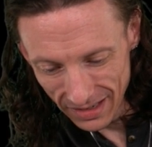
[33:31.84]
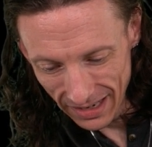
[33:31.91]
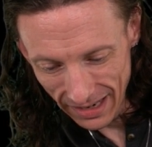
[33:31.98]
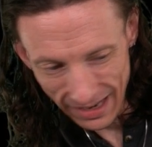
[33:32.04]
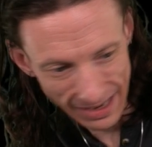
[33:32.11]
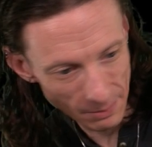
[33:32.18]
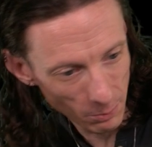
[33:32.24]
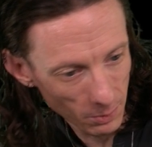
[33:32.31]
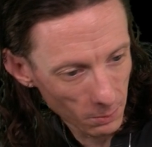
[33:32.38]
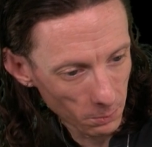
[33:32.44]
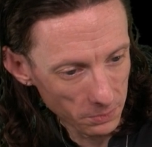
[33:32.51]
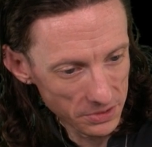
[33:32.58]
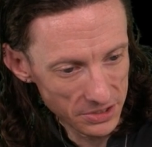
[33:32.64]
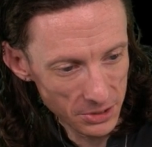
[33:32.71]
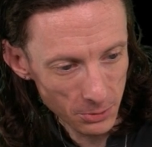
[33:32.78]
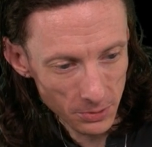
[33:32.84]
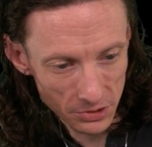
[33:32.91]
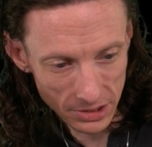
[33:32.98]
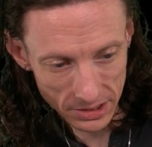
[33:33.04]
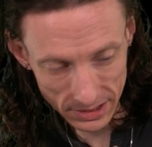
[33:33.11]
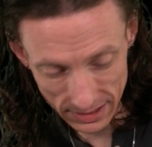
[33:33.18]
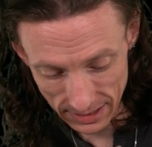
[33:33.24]
And what we'll do is
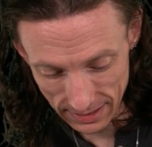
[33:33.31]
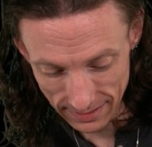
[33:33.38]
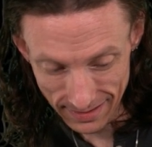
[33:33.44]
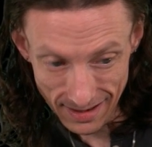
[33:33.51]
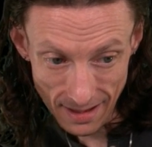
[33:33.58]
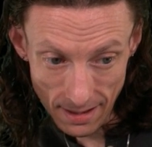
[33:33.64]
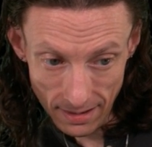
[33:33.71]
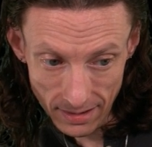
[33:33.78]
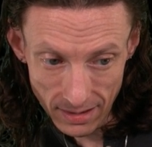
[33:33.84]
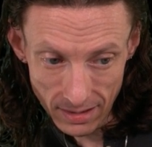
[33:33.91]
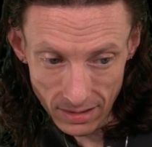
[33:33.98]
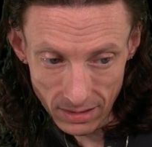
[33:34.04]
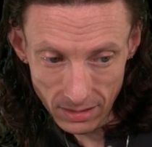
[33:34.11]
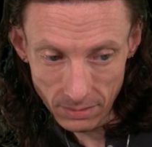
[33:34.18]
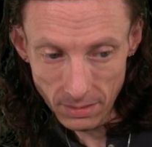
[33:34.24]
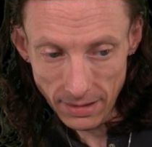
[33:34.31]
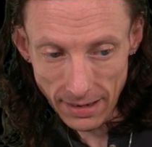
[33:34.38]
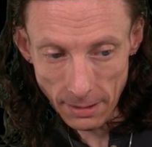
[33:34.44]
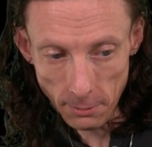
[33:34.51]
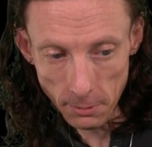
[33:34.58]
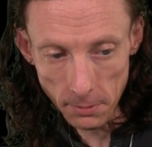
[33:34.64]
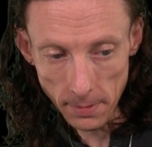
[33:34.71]
just
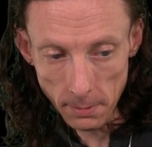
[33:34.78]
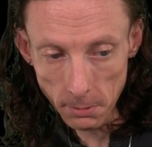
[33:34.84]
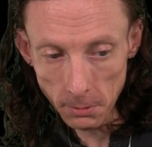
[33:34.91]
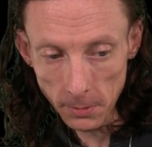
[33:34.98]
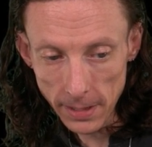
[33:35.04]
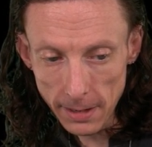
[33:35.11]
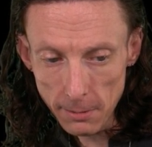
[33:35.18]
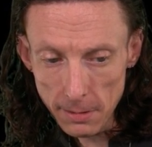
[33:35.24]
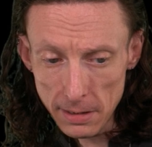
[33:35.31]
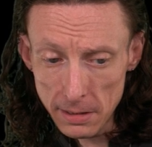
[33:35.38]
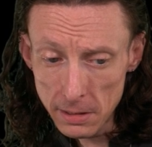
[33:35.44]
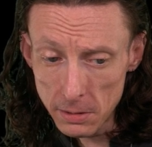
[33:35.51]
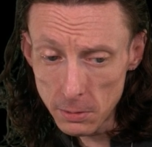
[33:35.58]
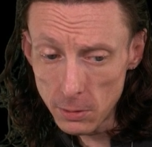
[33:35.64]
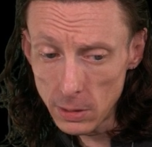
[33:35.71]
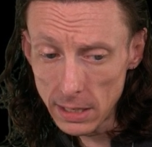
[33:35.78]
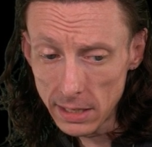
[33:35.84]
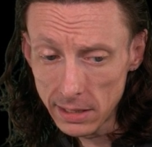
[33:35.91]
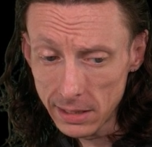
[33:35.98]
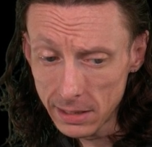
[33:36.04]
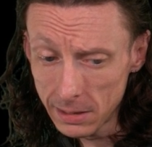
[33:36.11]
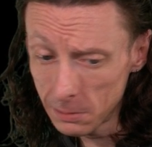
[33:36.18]
arrow, arrow, arrow. I'm
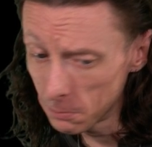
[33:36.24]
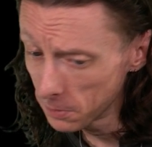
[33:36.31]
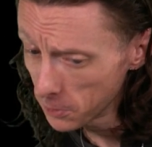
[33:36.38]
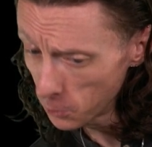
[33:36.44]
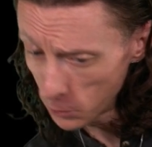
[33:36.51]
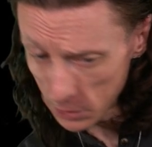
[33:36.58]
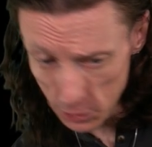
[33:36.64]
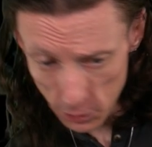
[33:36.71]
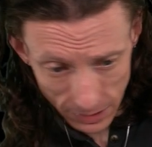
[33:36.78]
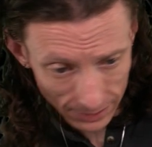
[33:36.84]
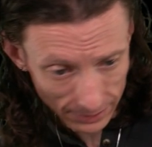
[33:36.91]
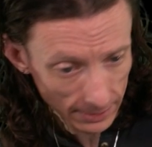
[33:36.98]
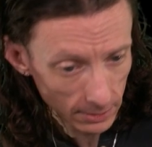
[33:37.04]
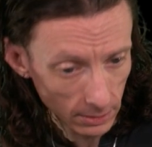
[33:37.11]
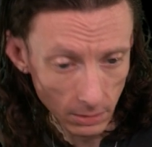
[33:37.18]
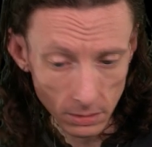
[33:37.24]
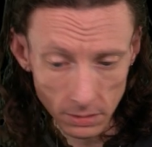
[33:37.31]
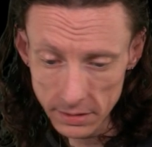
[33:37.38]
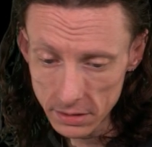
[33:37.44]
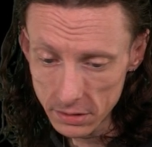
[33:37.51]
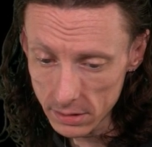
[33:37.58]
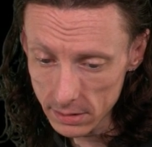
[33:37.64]
going to delete all
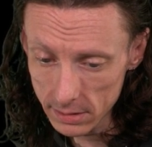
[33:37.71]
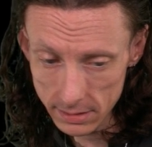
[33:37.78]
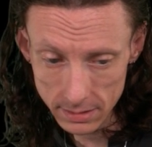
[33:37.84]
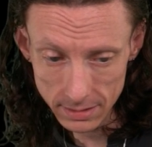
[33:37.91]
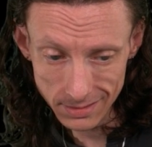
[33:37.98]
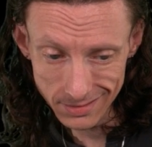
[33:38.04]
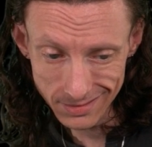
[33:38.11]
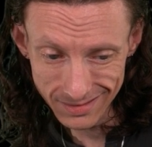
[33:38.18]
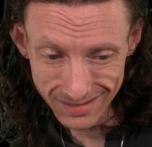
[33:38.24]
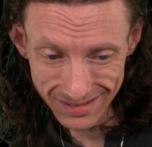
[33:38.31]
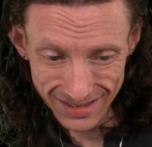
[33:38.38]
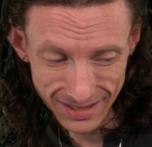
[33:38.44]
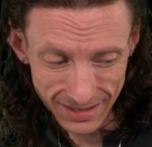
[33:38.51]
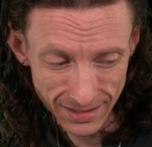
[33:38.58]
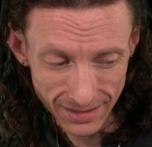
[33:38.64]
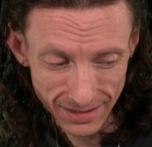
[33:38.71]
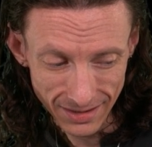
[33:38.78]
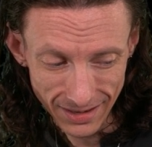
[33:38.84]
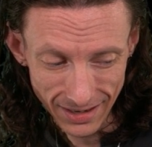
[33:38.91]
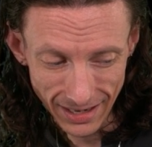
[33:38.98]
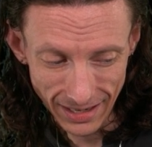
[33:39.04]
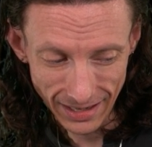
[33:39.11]
this.
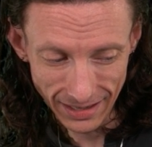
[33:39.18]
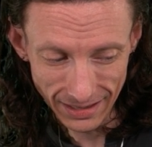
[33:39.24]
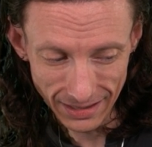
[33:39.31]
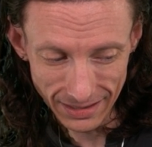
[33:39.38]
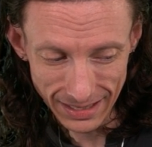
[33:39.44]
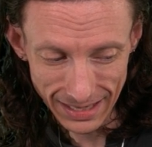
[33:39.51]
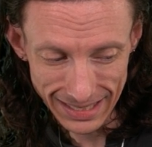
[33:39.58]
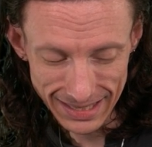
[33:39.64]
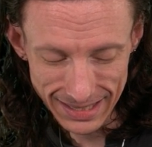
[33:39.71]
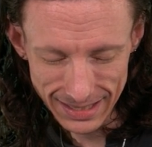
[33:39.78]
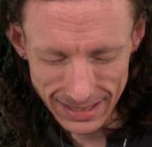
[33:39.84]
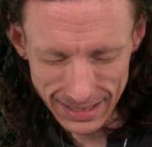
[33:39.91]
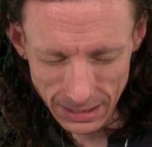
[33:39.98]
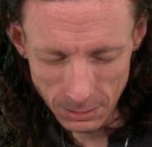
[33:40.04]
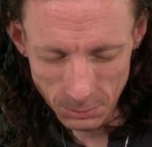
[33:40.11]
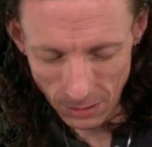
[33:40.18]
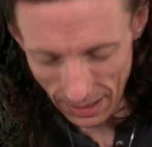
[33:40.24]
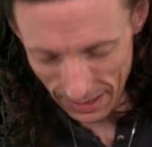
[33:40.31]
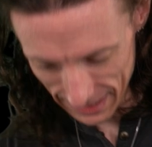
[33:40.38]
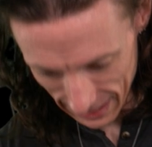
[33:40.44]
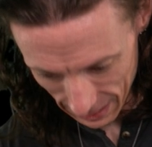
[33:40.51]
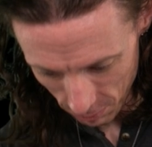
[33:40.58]
And I think
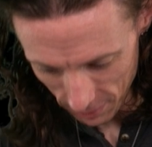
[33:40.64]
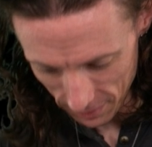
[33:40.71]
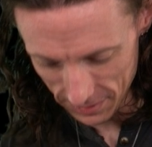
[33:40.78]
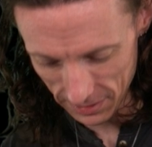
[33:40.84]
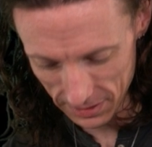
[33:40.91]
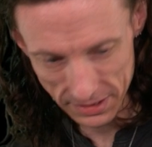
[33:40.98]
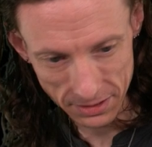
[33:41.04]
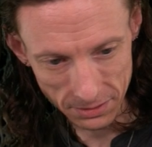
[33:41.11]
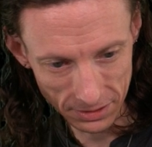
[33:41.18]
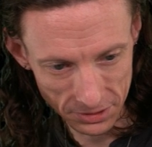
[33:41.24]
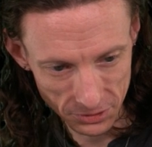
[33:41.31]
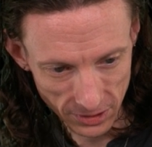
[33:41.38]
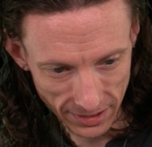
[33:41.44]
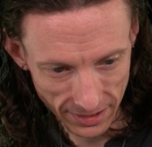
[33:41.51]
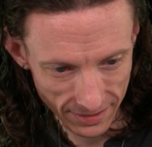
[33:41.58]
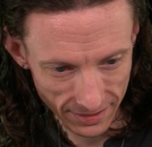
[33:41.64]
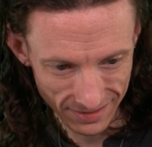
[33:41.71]
we're good. So let's try it.